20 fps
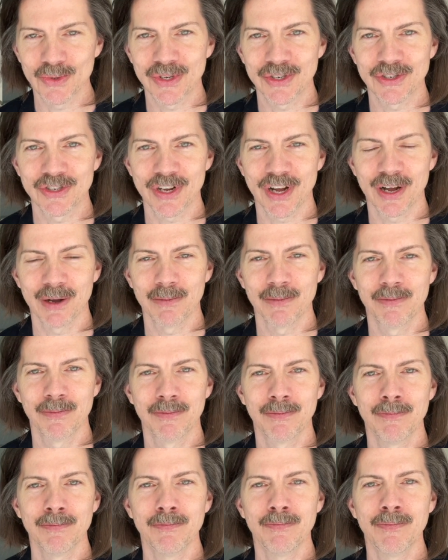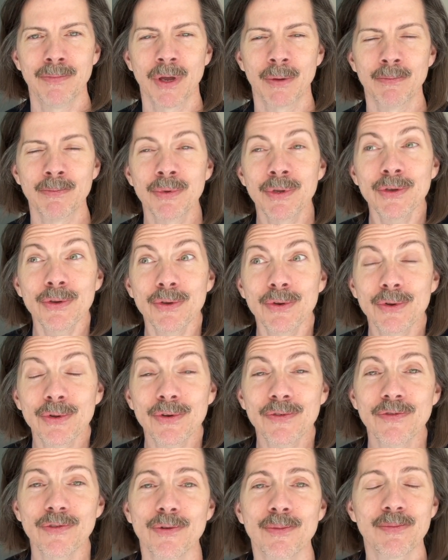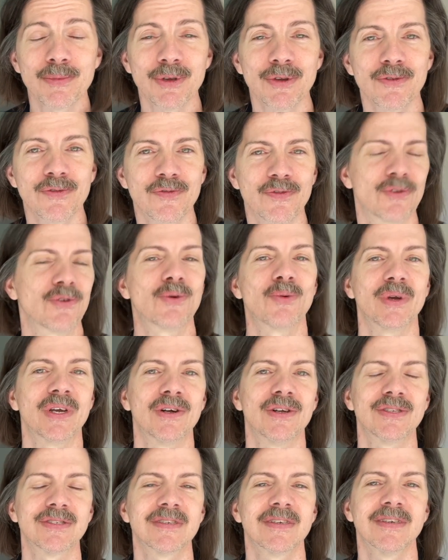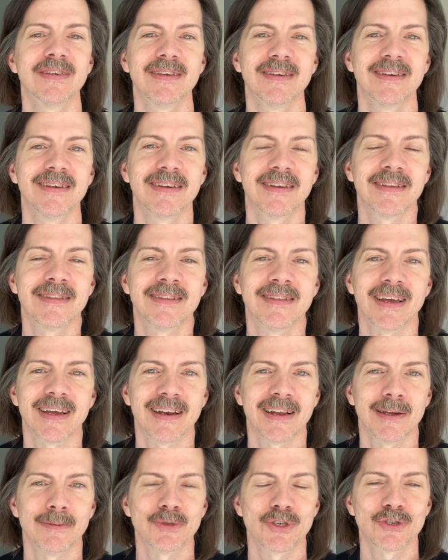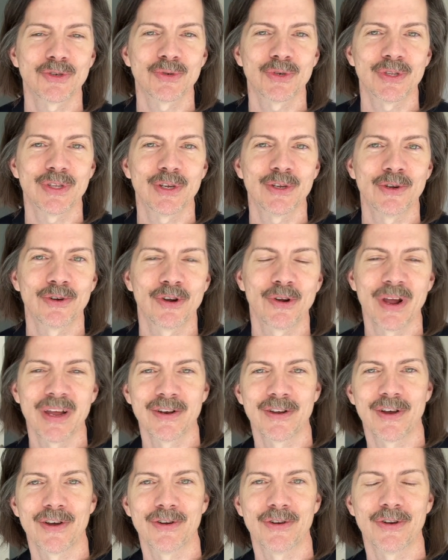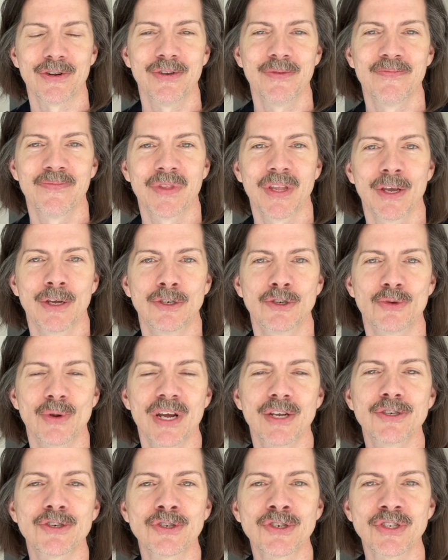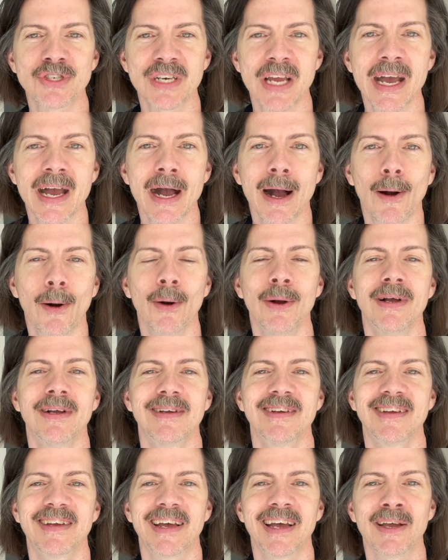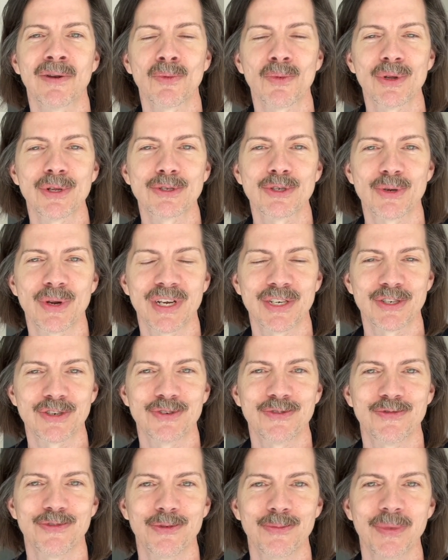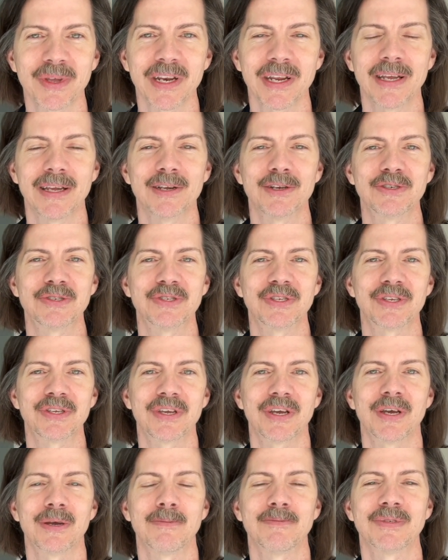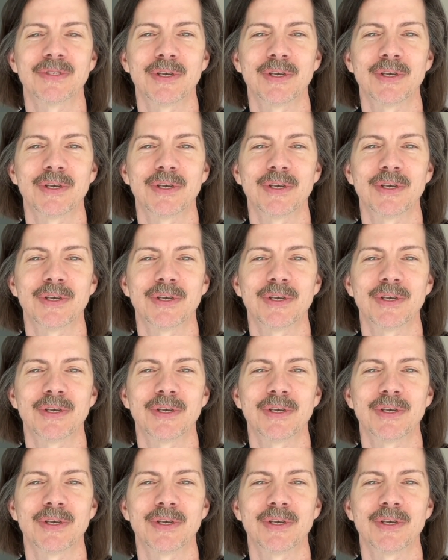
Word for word: A job, a beautiful, beautiful quilt that I'm sure that your granddaughter treasures now and will treasure for many years to come.